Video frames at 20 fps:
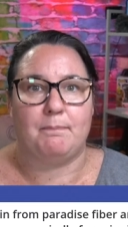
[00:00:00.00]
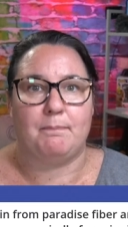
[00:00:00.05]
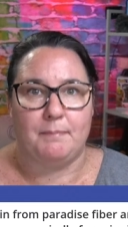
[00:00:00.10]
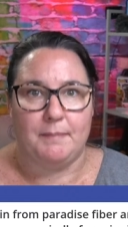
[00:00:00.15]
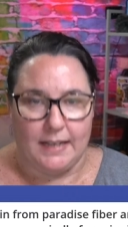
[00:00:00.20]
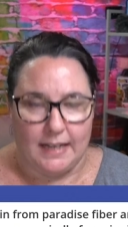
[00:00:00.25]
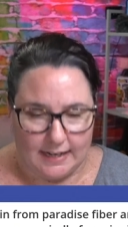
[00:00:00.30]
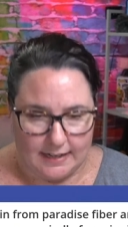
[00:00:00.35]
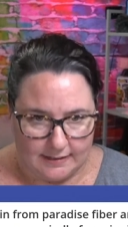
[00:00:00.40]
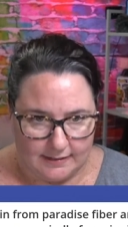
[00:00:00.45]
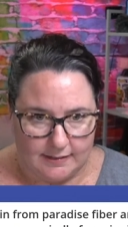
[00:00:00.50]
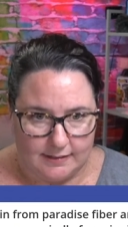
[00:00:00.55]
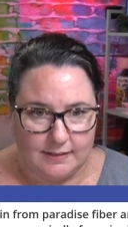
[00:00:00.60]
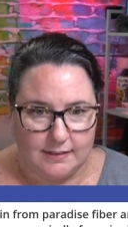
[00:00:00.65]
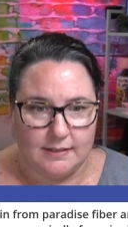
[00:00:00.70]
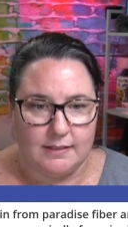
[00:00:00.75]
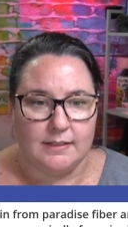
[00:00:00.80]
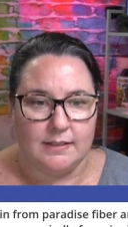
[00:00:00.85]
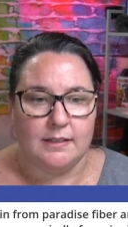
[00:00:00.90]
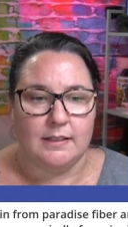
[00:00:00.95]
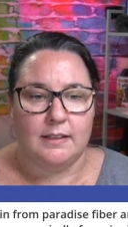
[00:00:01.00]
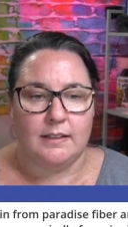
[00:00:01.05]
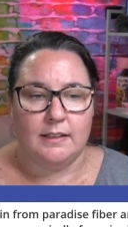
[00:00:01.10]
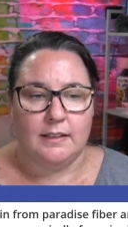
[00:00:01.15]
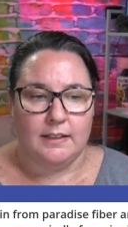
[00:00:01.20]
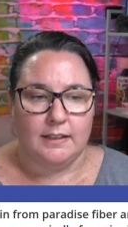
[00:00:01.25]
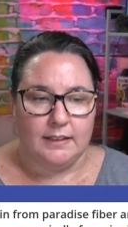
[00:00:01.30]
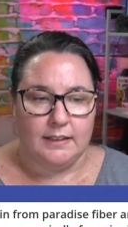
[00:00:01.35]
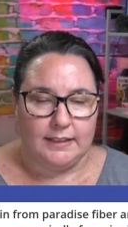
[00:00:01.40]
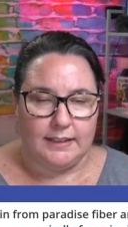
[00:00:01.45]
Yes,
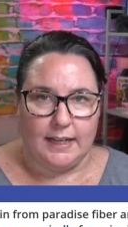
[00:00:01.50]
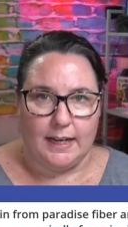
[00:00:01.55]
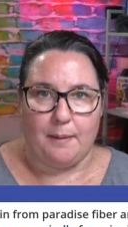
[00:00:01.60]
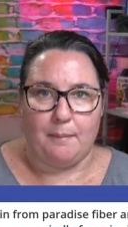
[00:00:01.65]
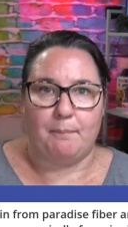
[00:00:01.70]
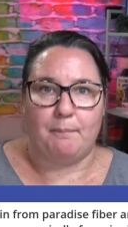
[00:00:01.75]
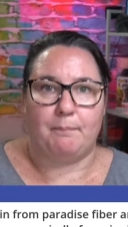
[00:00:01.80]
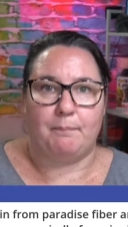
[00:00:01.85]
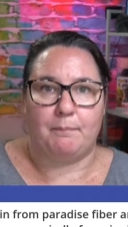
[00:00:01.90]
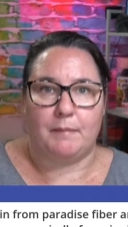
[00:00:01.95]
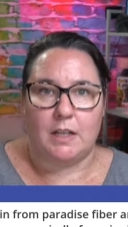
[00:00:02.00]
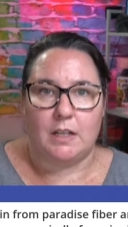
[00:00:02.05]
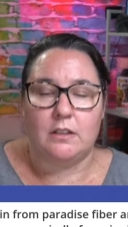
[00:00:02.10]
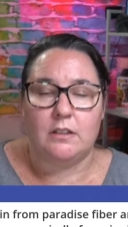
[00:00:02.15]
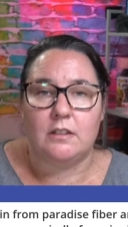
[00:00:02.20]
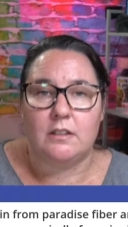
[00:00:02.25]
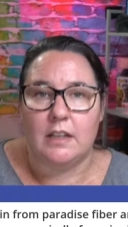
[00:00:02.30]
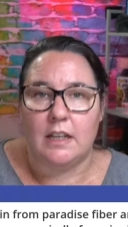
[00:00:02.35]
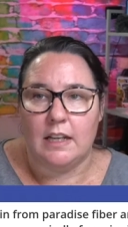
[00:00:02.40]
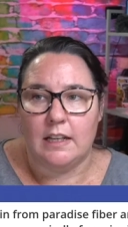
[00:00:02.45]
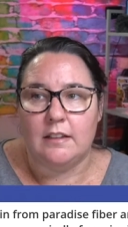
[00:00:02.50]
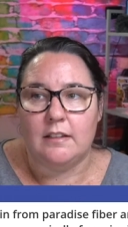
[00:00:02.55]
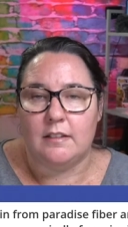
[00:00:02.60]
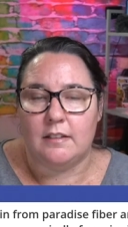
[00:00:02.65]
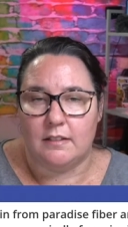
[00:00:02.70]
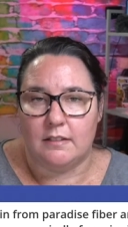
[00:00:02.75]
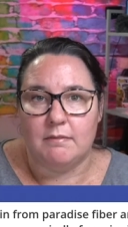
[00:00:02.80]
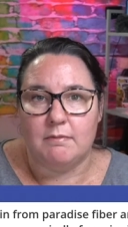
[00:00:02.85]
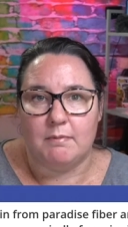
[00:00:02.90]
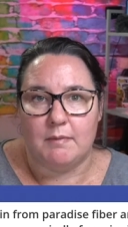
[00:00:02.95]
yeah, because
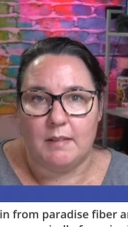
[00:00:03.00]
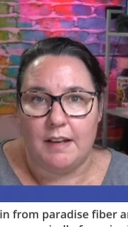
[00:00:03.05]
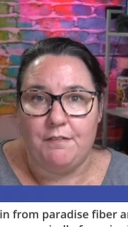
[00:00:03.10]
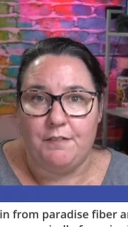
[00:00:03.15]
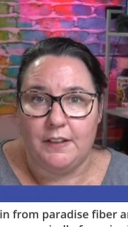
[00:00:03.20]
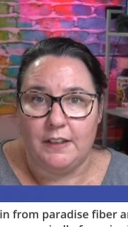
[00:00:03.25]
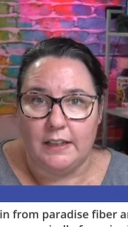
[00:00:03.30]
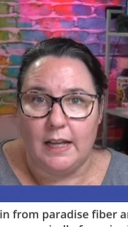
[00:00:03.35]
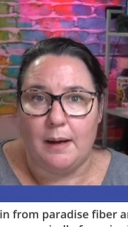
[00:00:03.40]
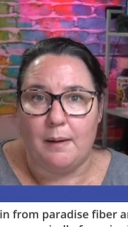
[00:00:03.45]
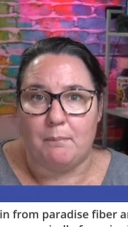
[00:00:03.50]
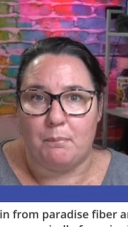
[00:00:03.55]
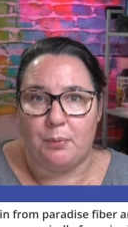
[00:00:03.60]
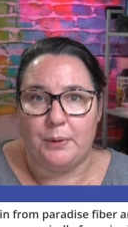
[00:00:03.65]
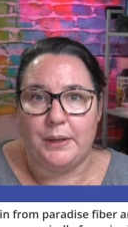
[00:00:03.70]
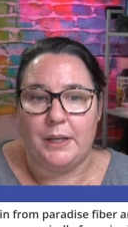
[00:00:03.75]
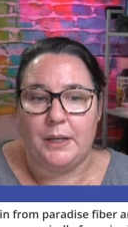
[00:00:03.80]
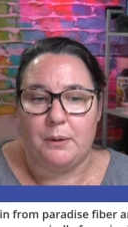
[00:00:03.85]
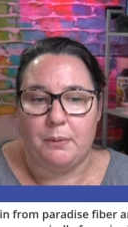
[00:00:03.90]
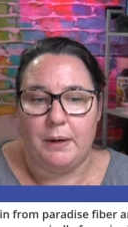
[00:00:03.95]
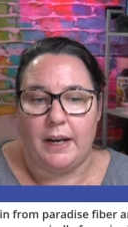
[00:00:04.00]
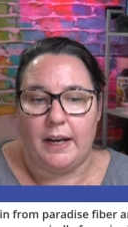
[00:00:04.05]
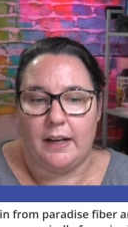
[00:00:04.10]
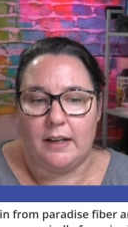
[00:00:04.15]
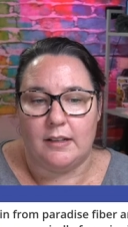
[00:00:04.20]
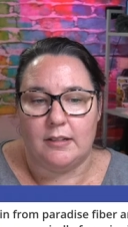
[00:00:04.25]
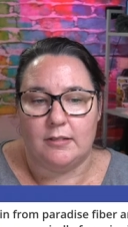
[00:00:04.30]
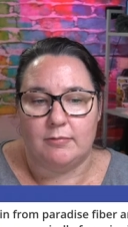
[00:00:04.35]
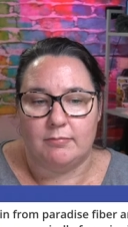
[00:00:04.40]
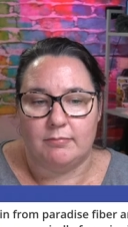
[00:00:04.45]
it's they fill up pretty
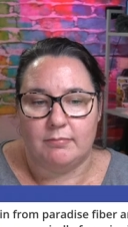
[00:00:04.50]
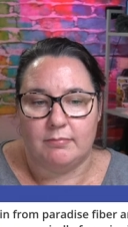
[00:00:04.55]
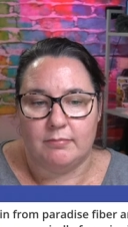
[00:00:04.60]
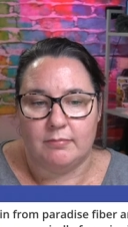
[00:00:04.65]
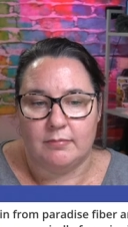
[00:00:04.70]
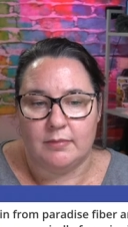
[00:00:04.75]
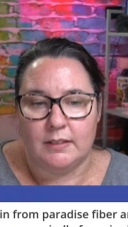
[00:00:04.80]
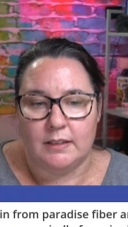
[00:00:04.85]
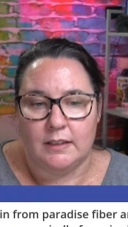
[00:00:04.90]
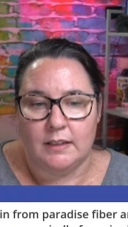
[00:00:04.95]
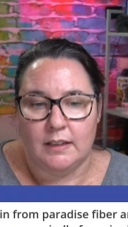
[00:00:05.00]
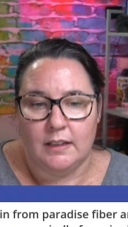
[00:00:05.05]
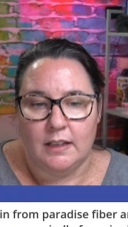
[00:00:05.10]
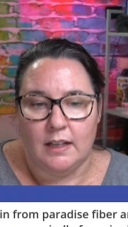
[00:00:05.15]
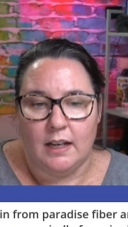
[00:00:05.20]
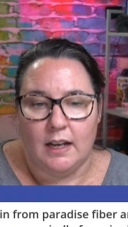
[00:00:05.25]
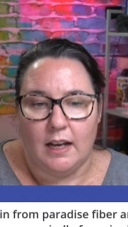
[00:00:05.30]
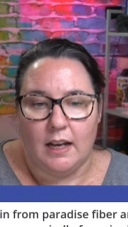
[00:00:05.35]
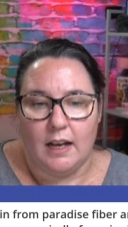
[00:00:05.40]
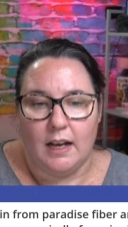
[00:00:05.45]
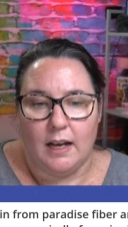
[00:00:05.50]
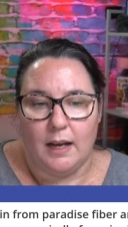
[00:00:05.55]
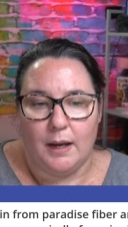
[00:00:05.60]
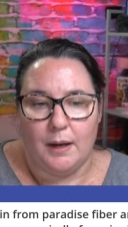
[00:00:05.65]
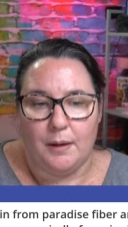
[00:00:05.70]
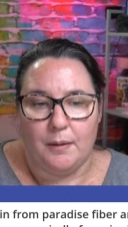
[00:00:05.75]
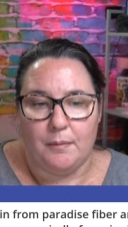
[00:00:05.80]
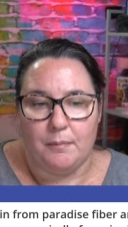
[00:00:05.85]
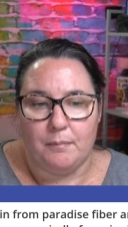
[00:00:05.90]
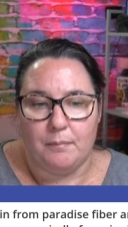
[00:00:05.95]
quick.
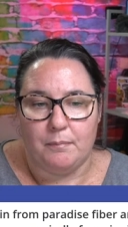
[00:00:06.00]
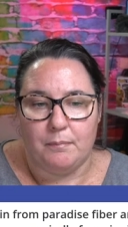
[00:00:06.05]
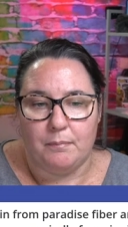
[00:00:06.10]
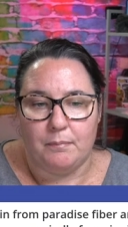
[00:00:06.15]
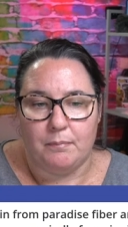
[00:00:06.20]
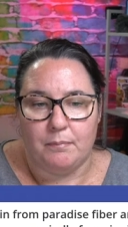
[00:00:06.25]
Um,